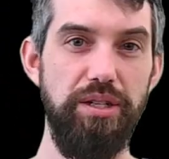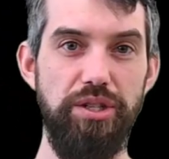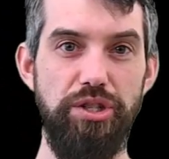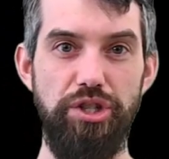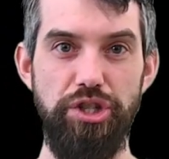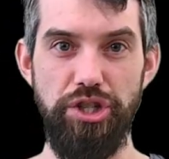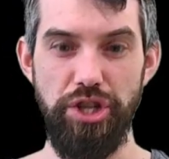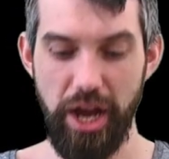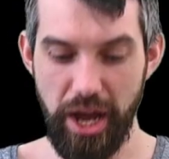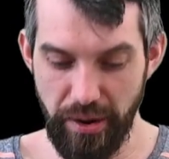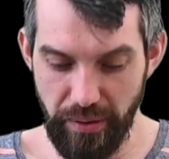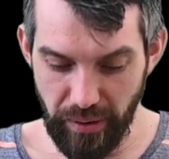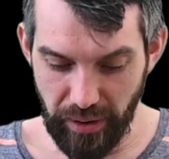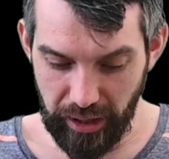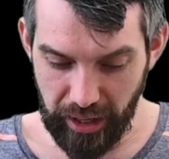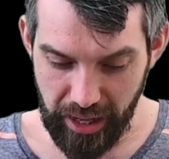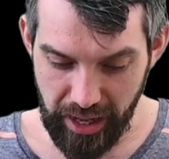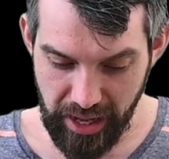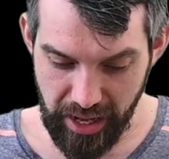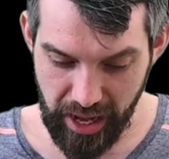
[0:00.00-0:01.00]

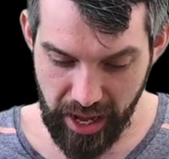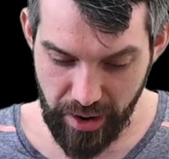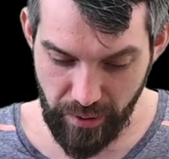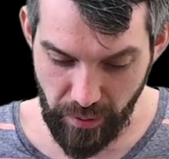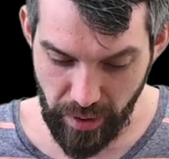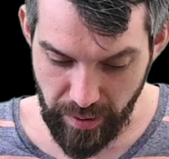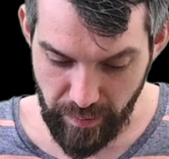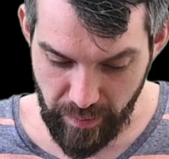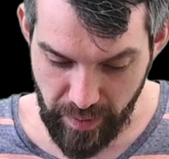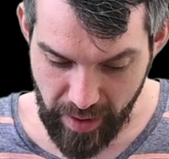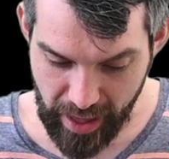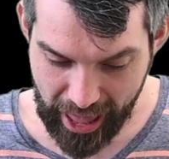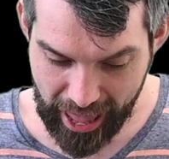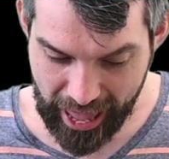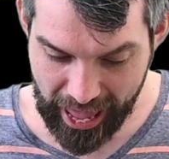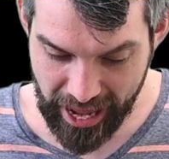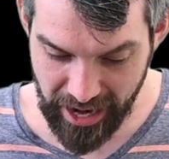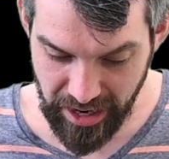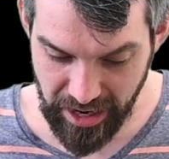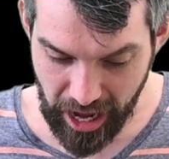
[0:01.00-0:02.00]
Generally, it would
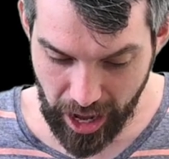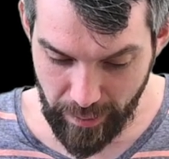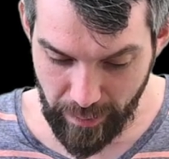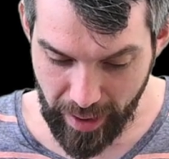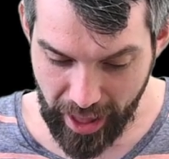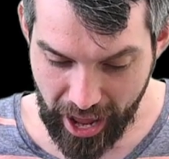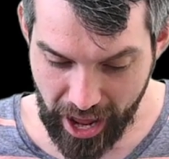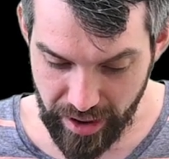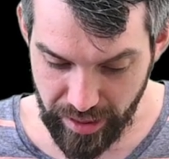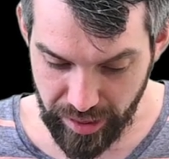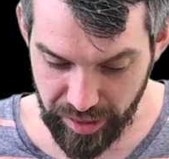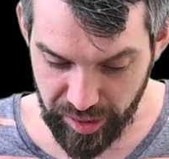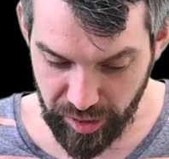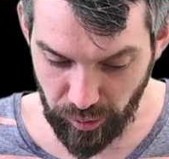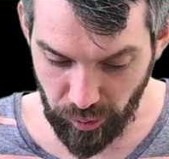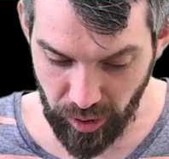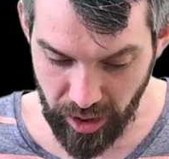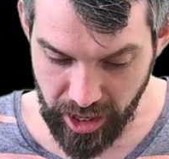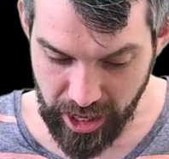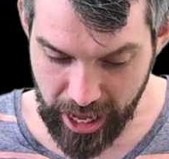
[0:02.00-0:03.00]
end up at
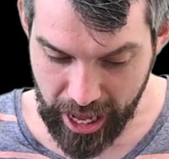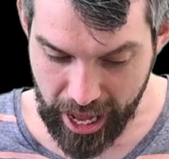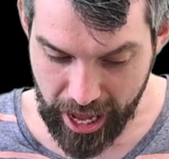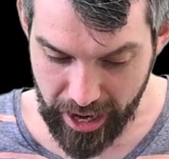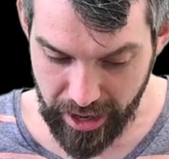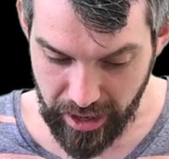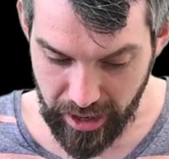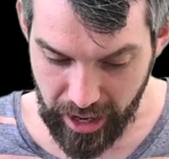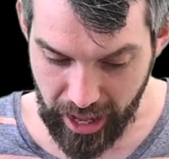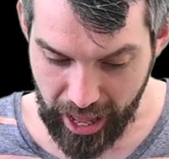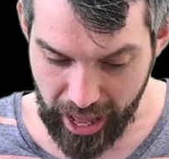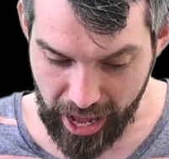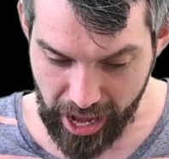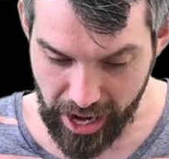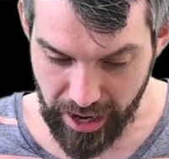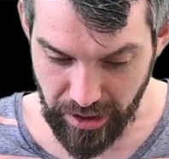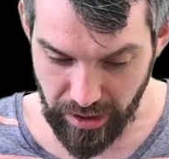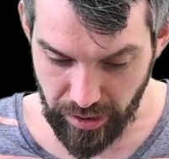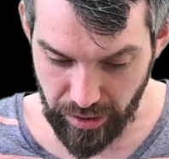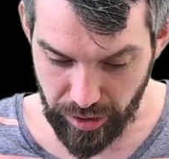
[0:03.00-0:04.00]
3n
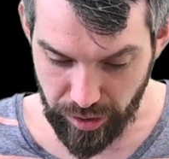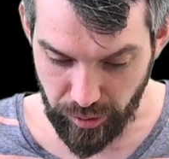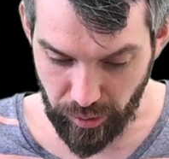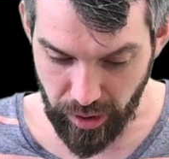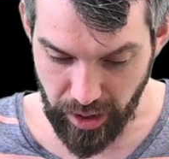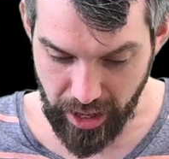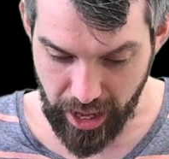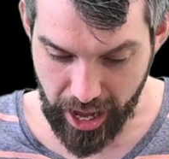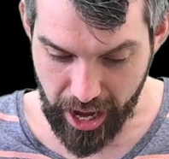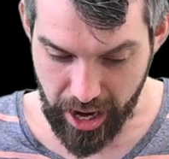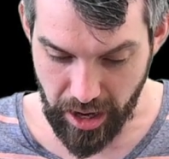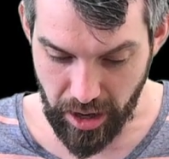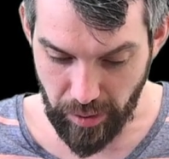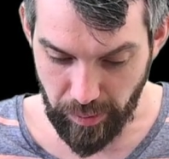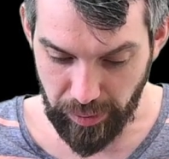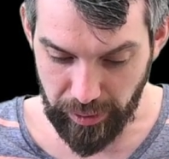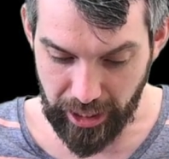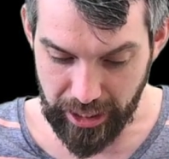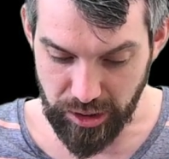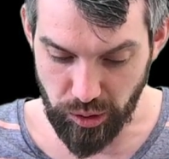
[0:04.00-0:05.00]
and 3n
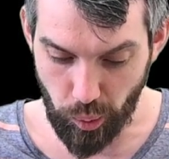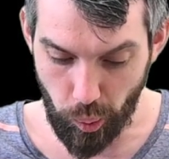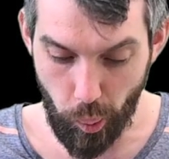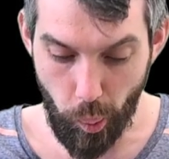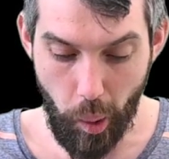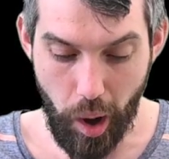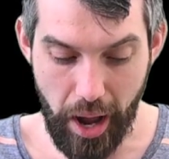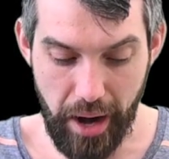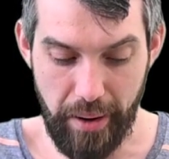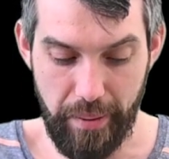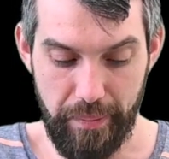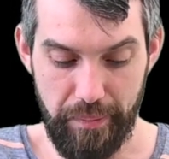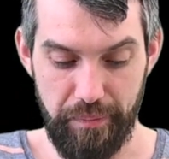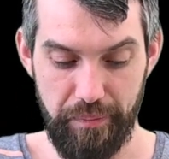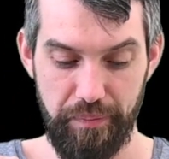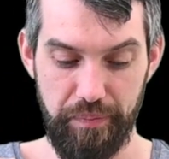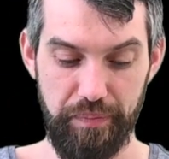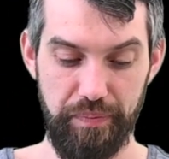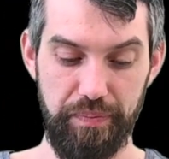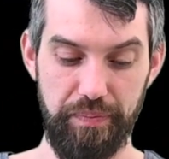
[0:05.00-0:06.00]
plus 1.
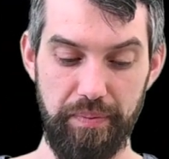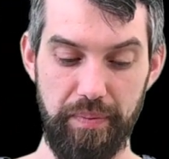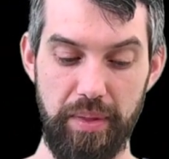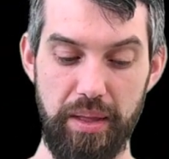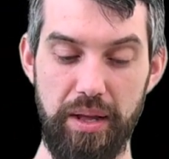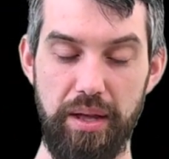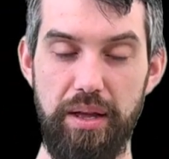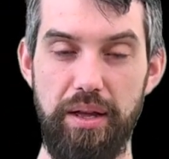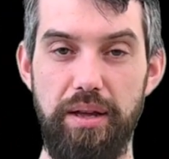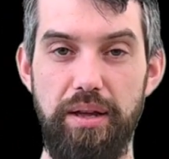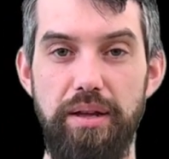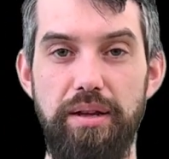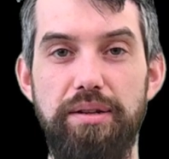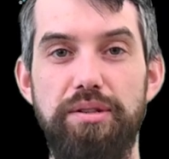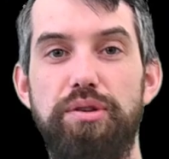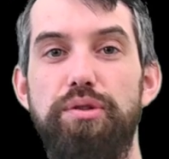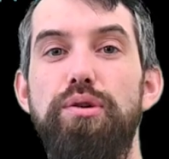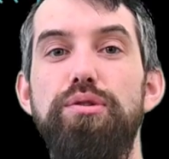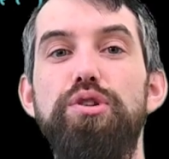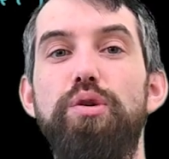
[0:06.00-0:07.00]

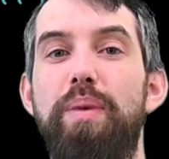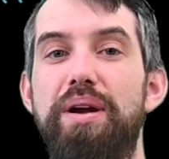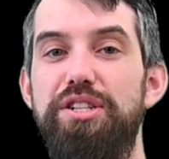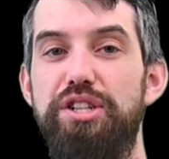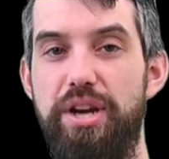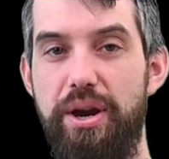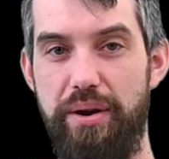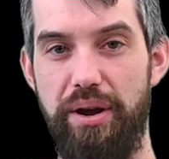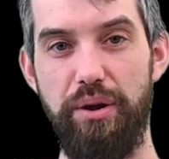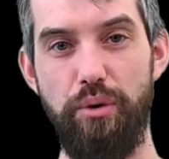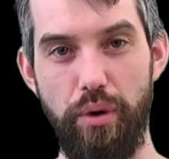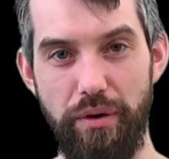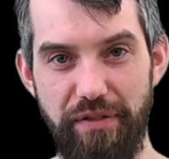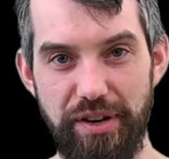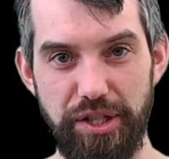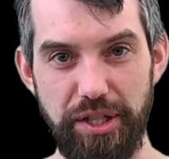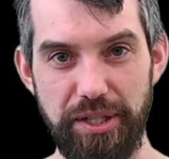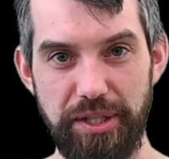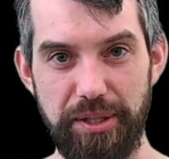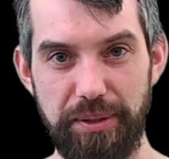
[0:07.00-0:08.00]
So those are my generic
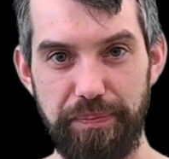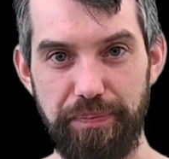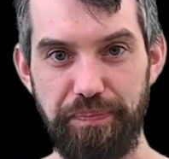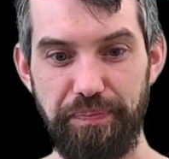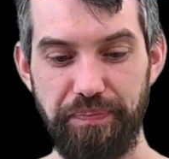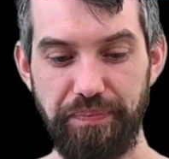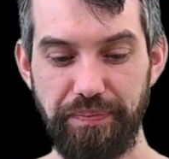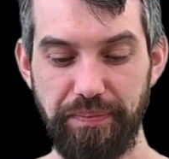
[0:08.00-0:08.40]
coefficients.